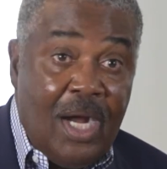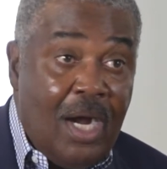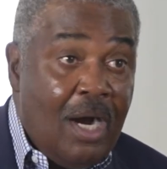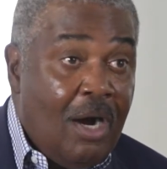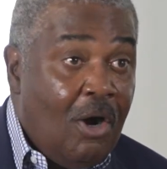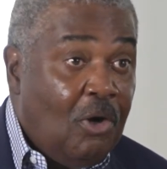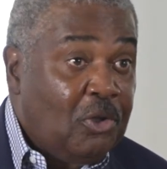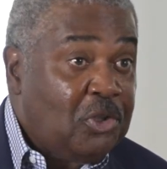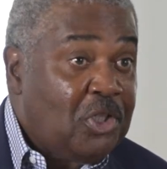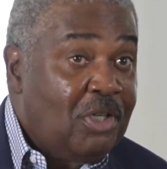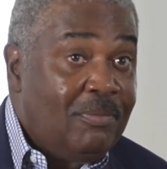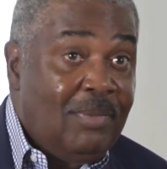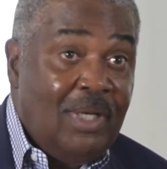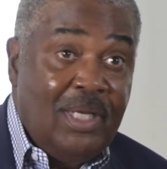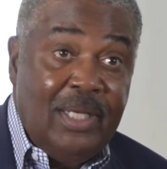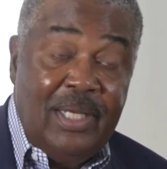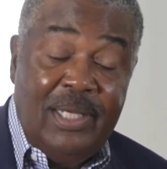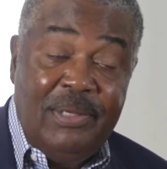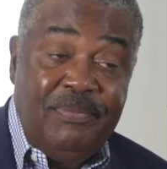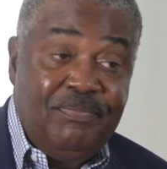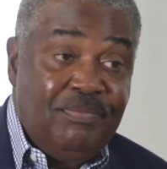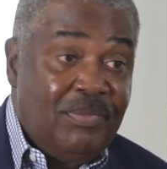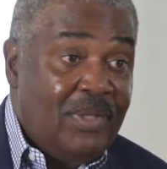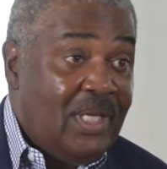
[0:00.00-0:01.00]

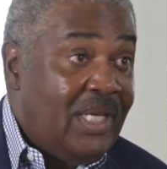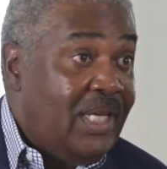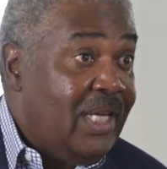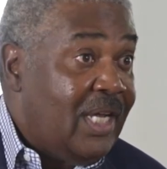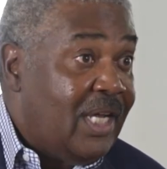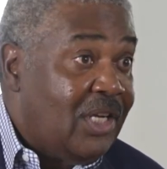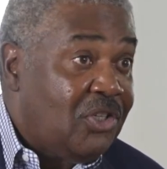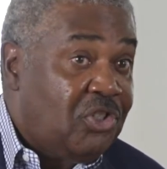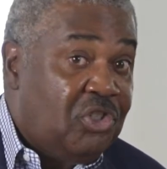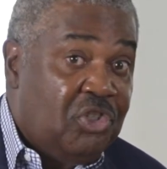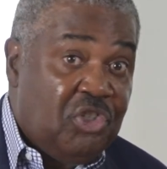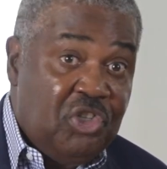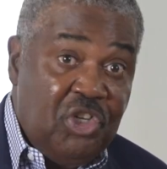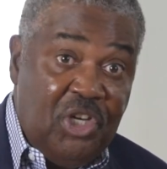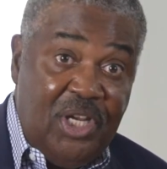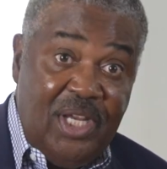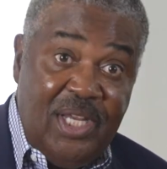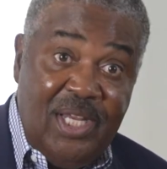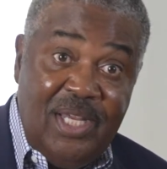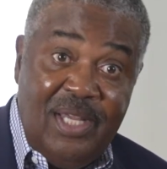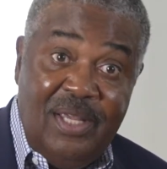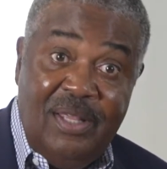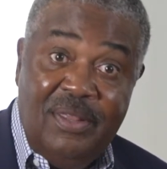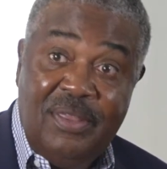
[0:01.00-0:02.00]
Ultimately,
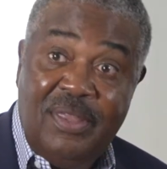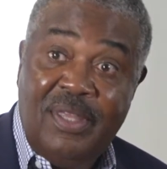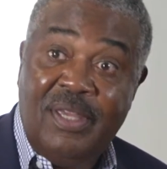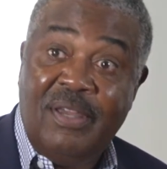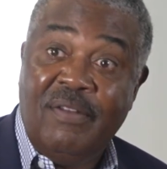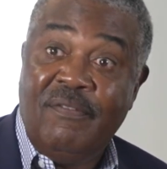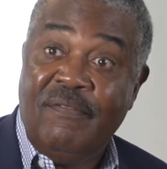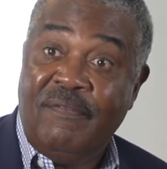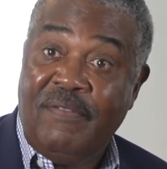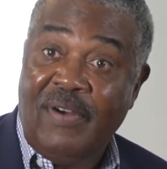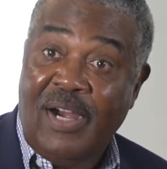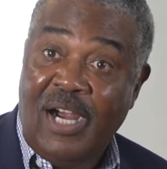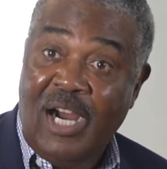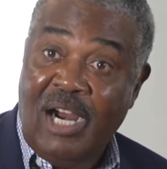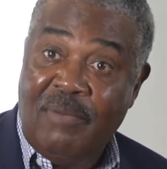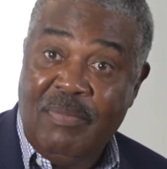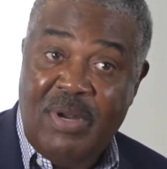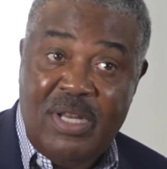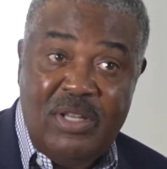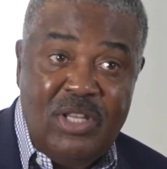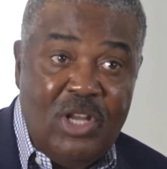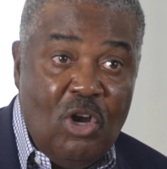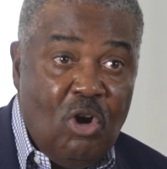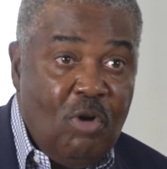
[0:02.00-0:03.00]
ESG, the
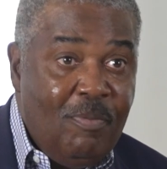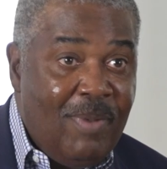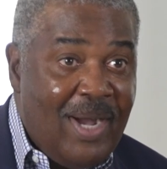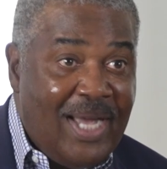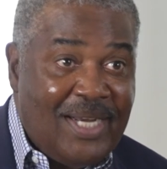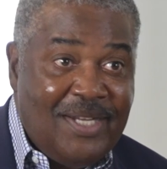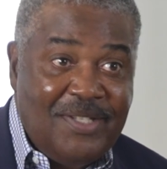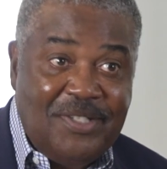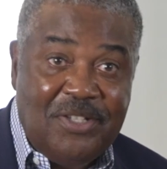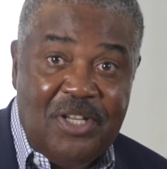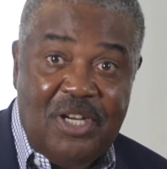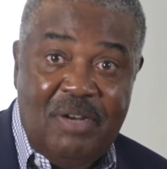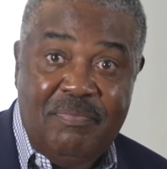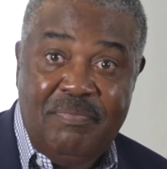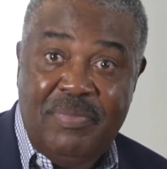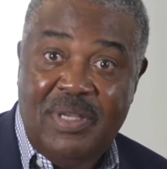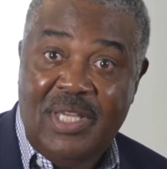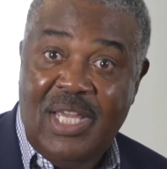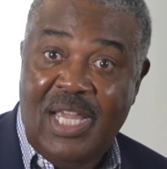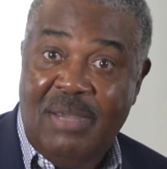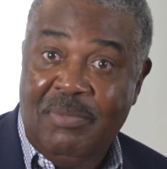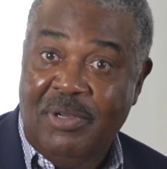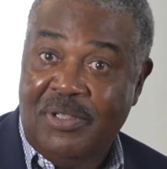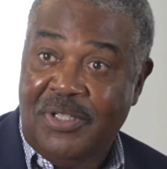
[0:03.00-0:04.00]
environment, nobody's going to
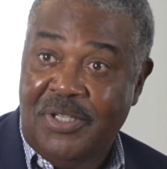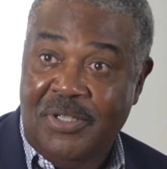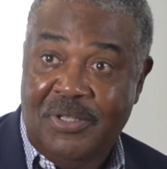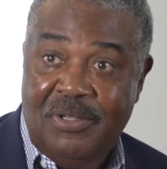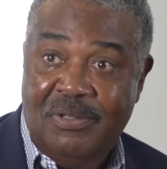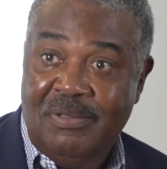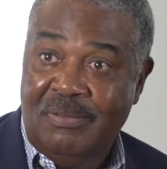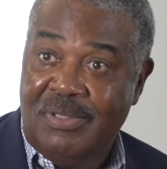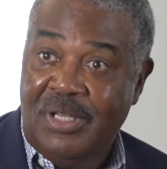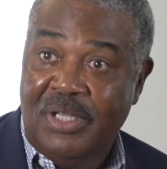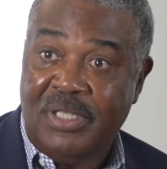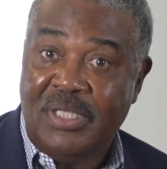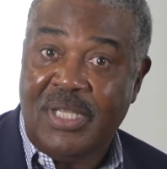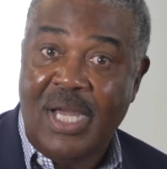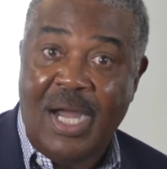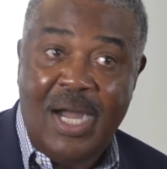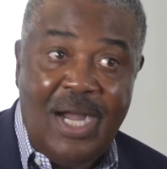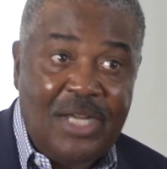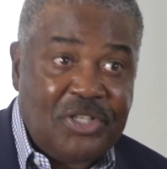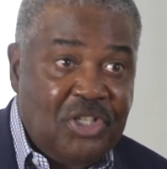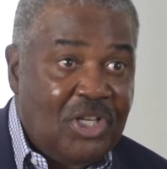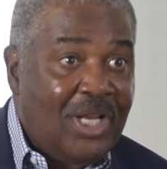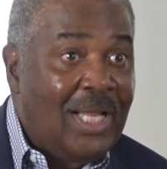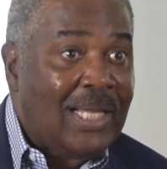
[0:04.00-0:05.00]
be able to
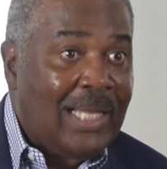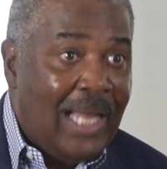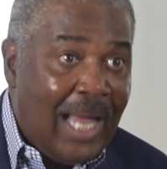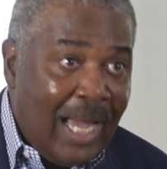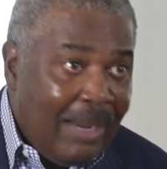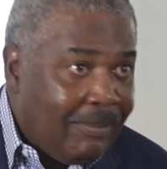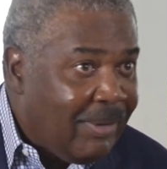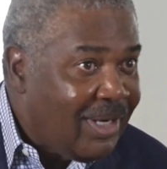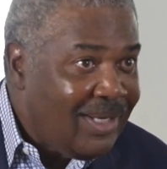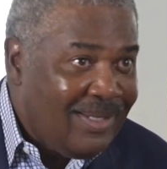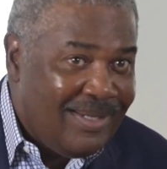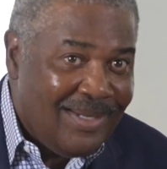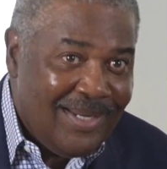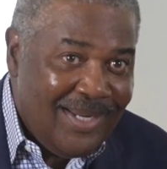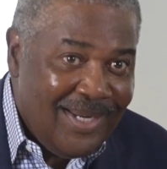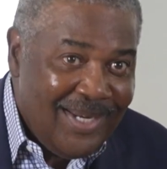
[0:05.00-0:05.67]
dodge climate,